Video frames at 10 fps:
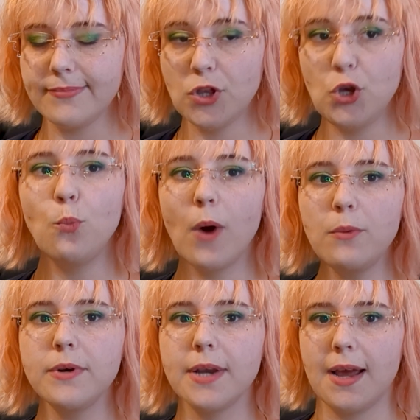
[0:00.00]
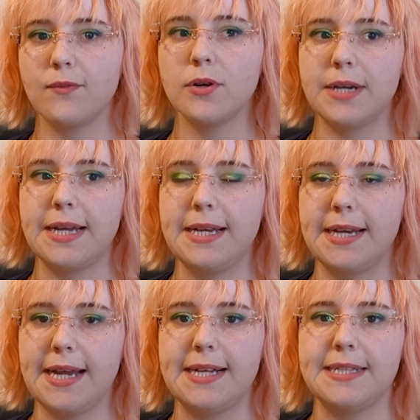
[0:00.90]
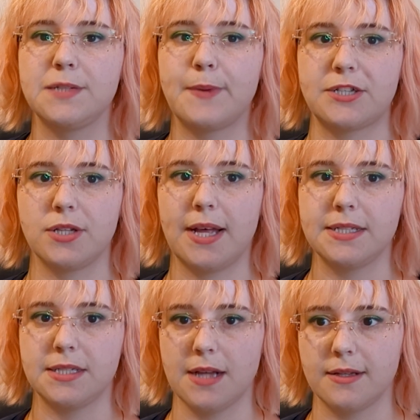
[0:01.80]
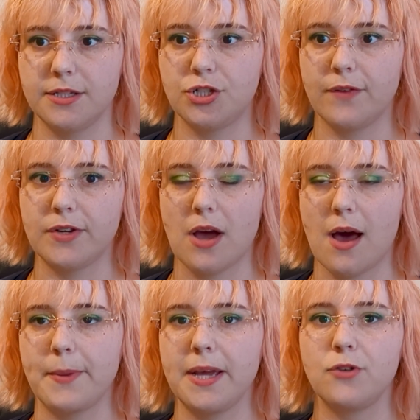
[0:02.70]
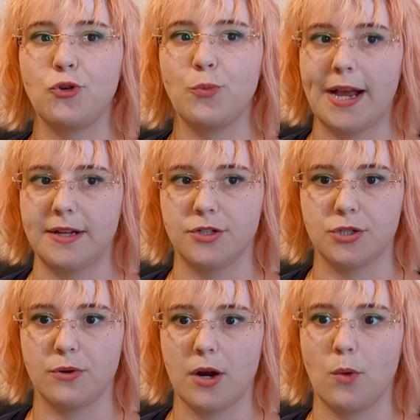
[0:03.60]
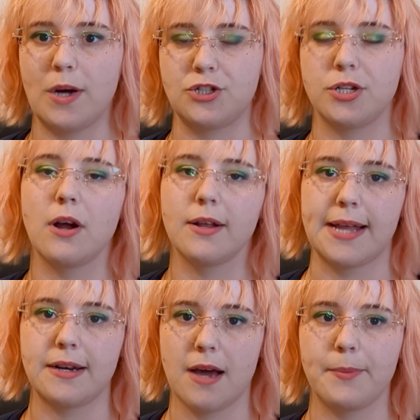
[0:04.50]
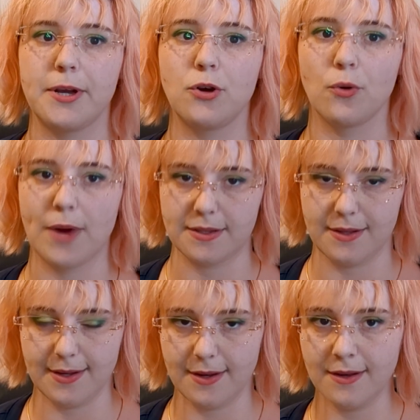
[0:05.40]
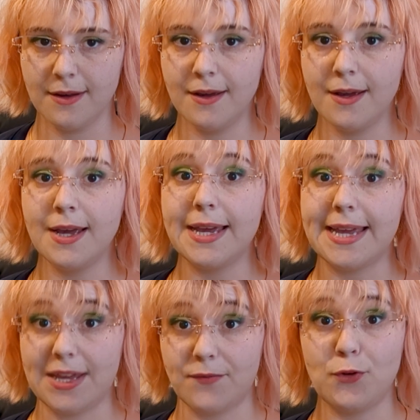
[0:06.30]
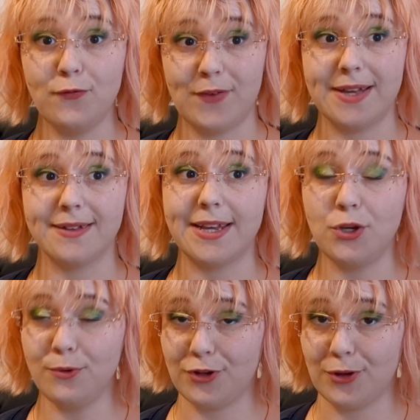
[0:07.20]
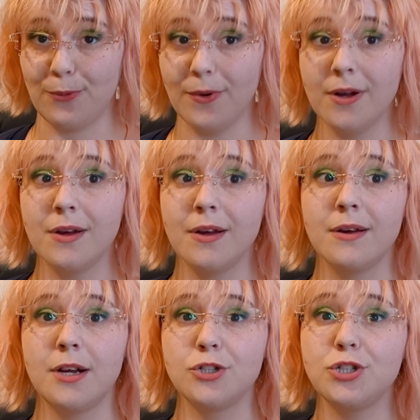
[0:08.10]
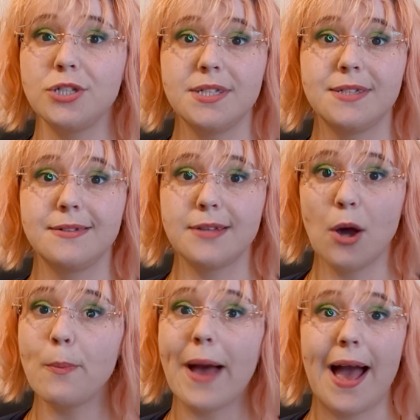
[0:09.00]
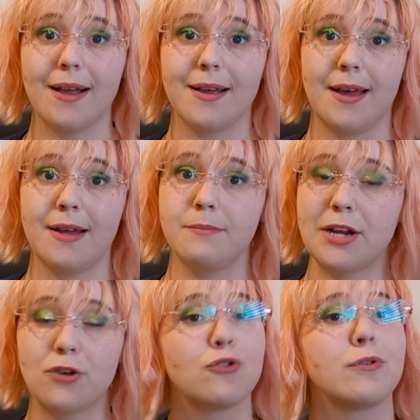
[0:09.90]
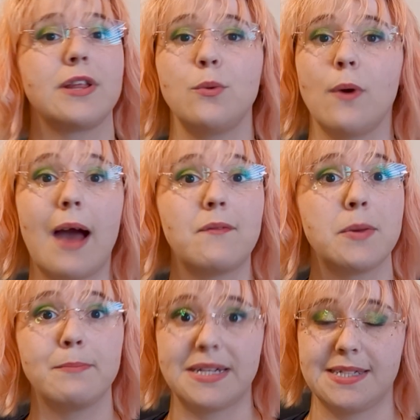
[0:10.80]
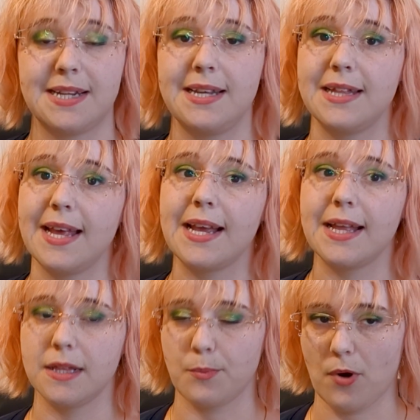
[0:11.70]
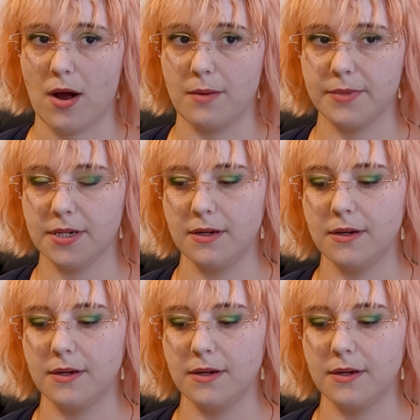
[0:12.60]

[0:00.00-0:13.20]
You won't ever need any specialized knowledge of a topic to answer a question on that topic correctly. If you feel like you do, just go back and make sure that you haven't missed anything in the prompt.